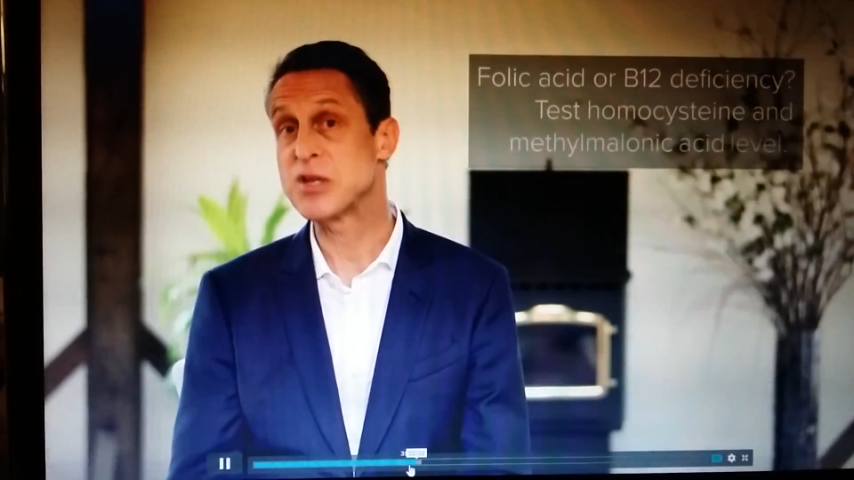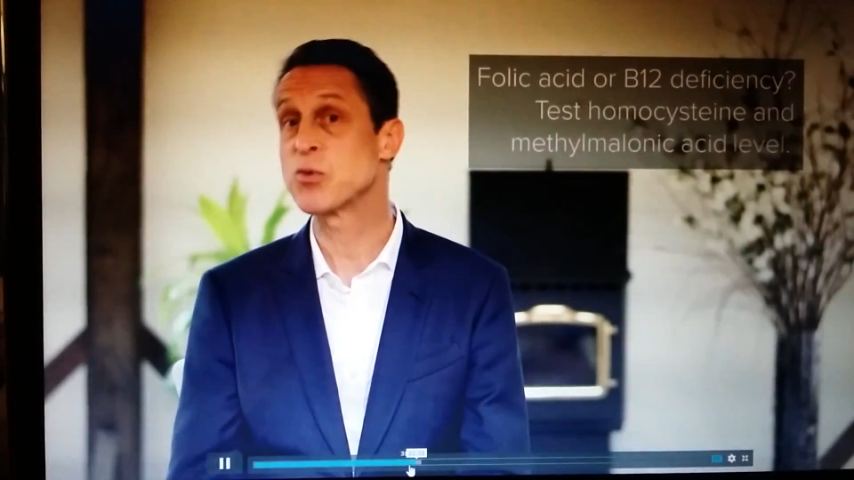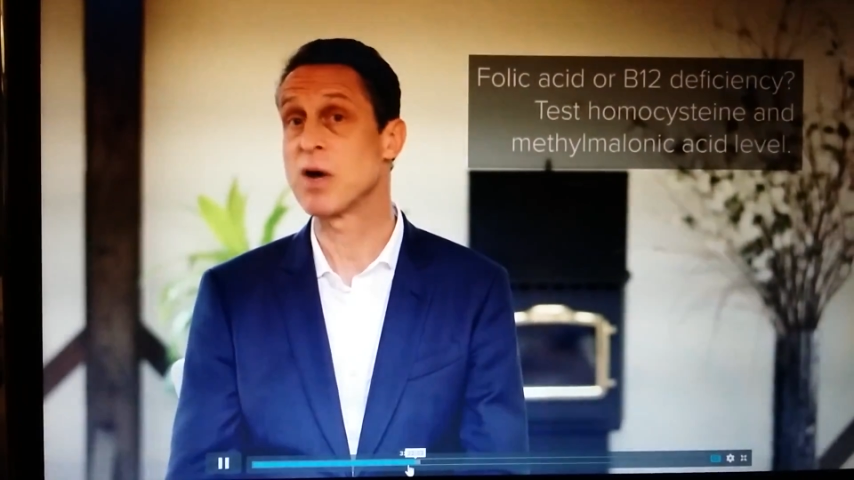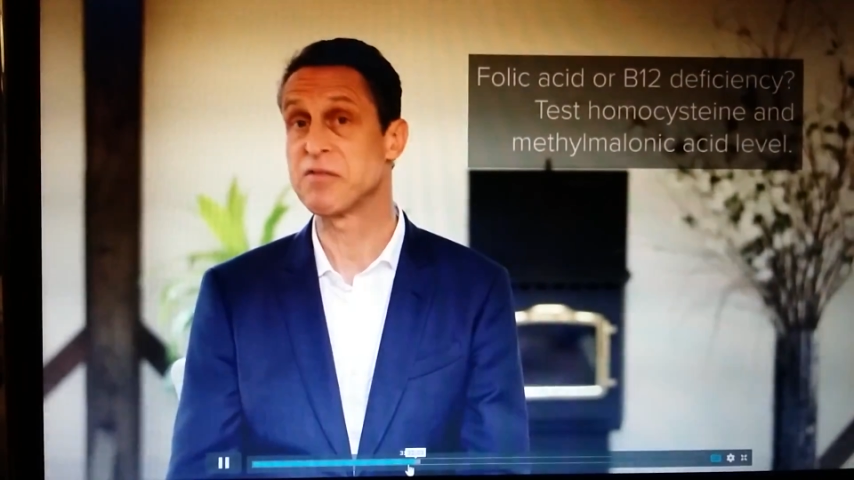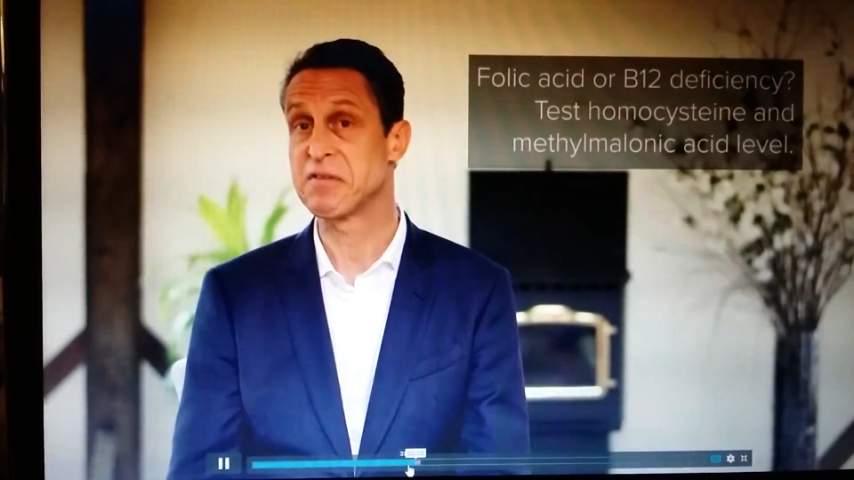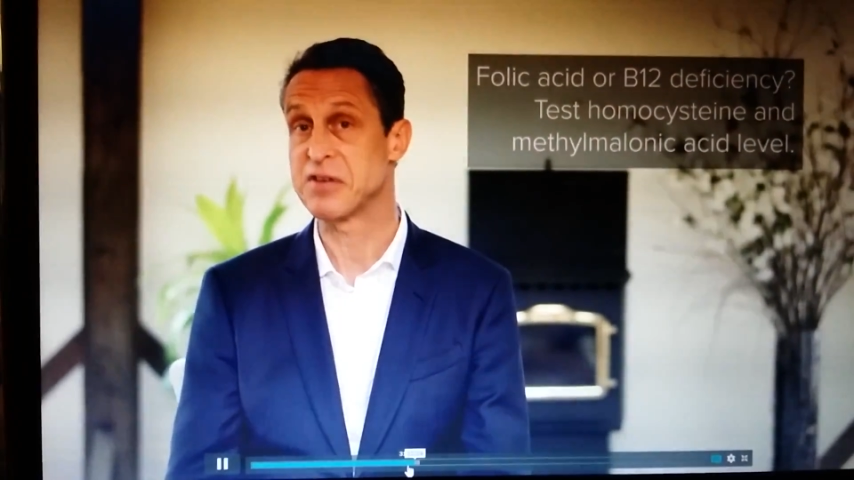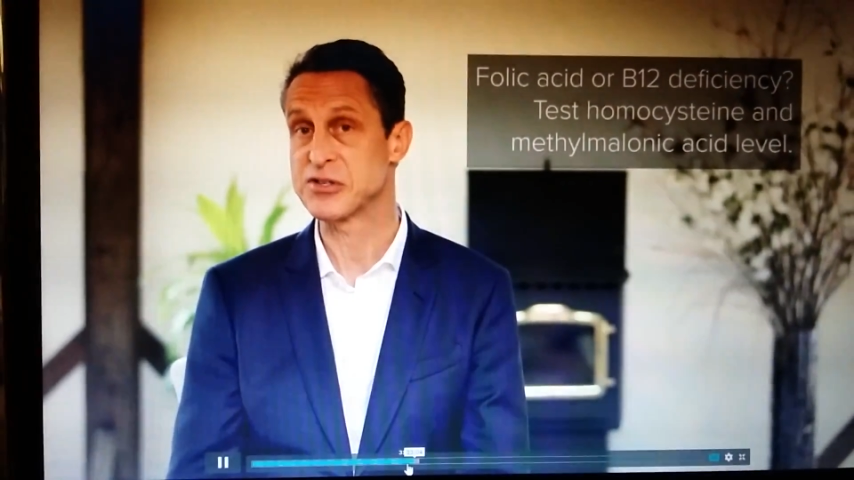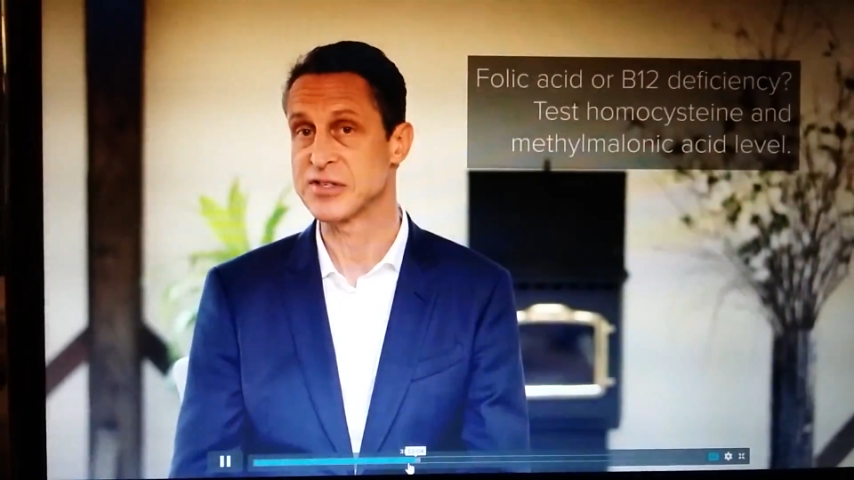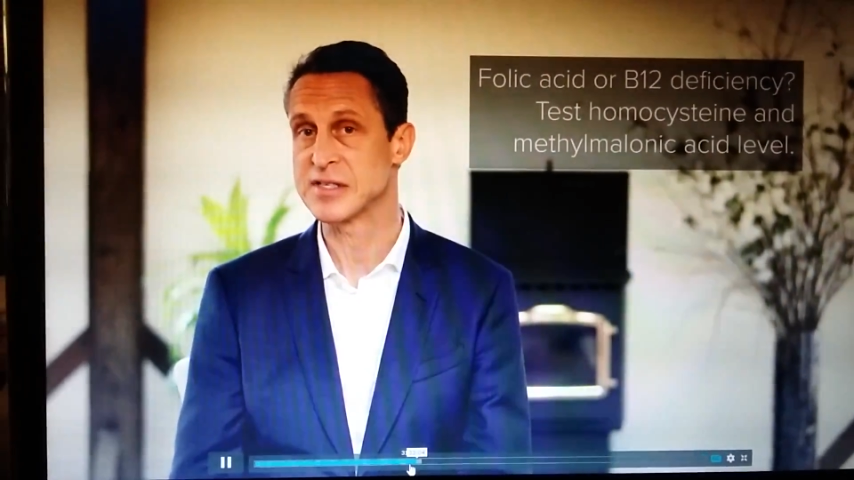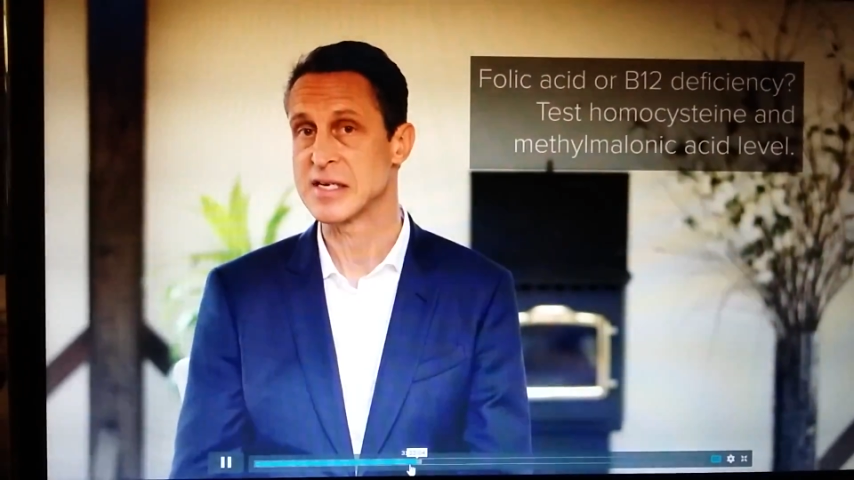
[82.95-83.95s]
B12
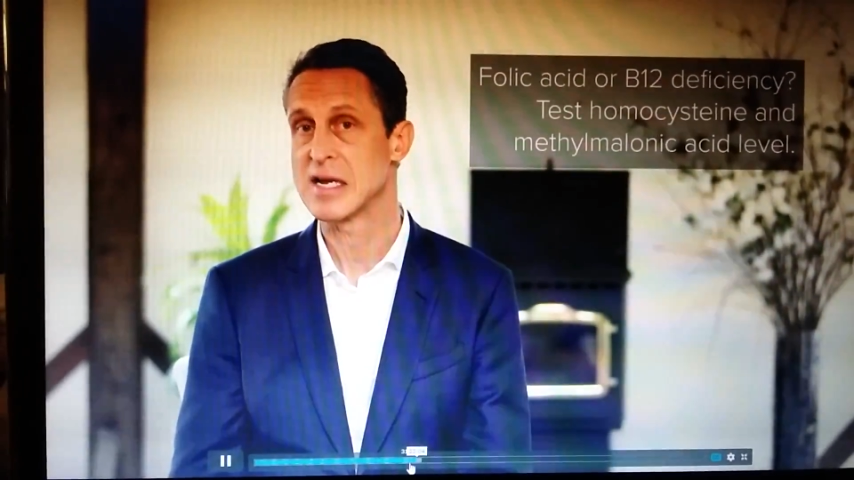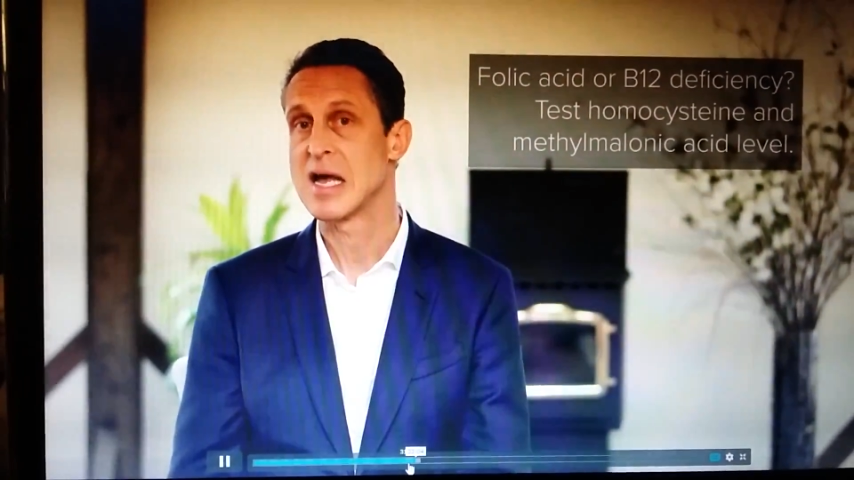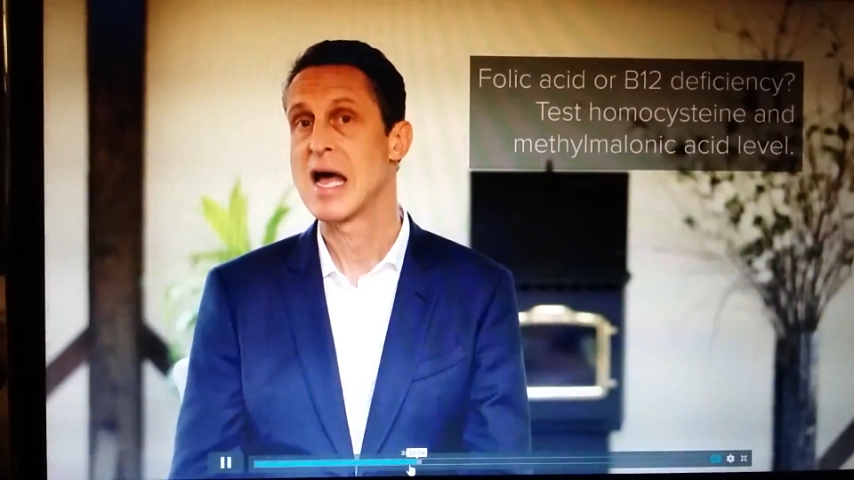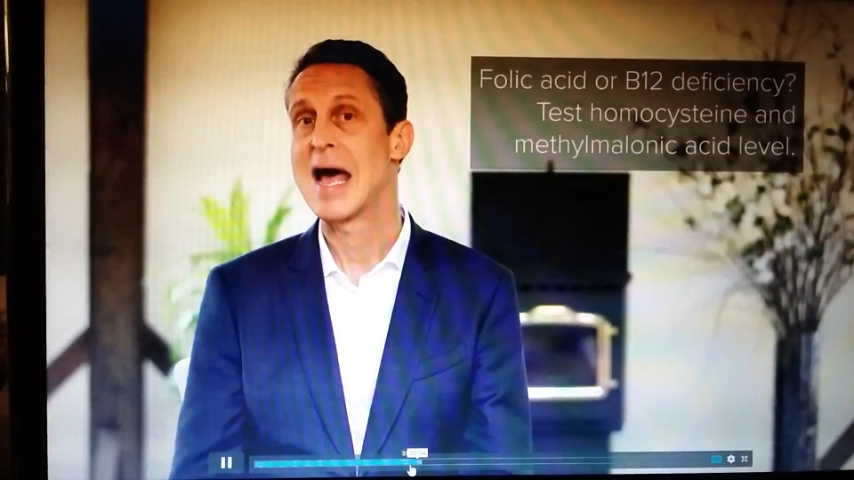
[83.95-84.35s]
deficiency?